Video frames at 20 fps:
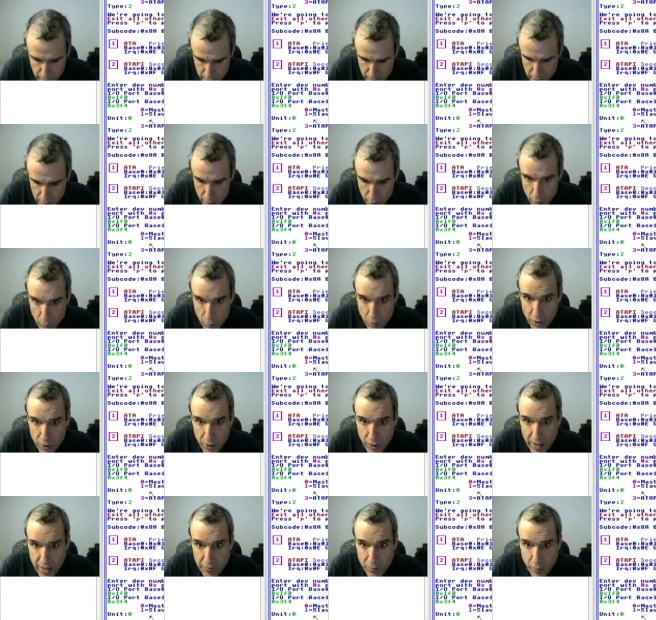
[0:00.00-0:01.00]
No more
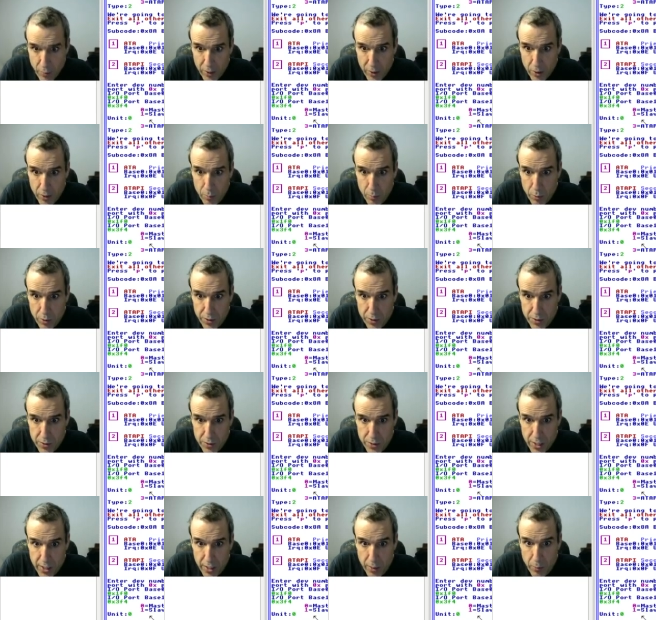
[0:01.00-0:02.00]
drives. We could put the
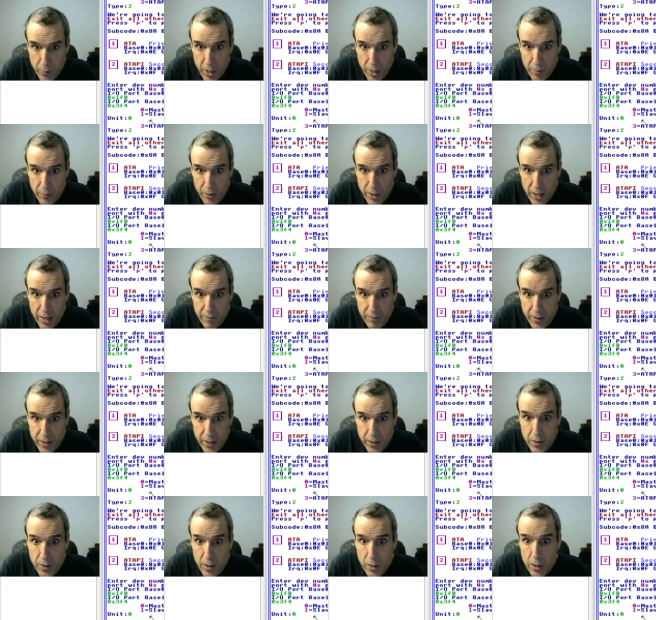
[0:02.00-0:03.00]
CD-ROM drive
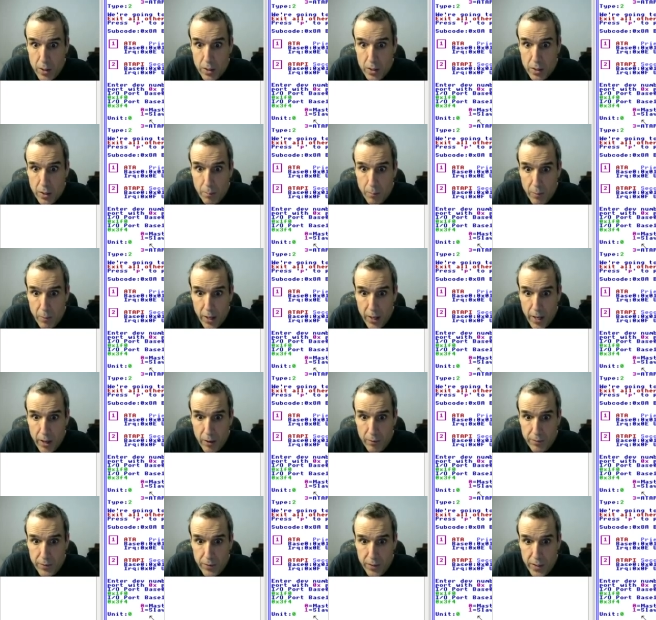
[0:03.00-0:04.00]
in, but I
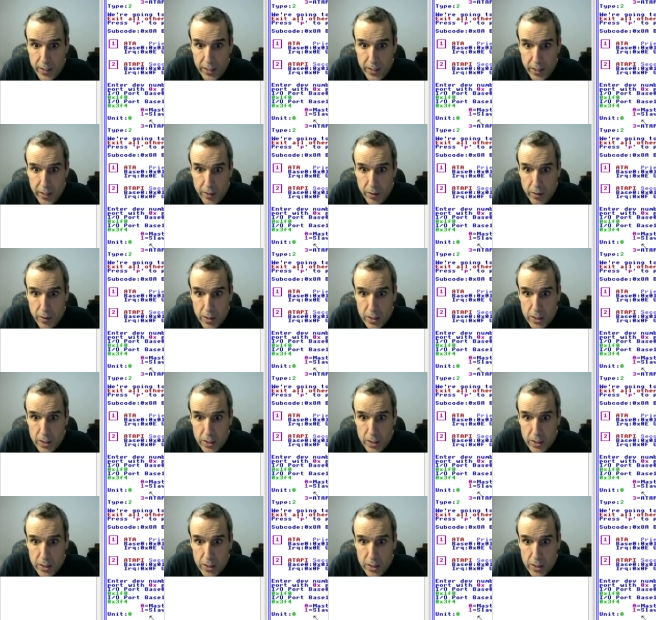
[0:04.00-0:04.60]
don't feel like it.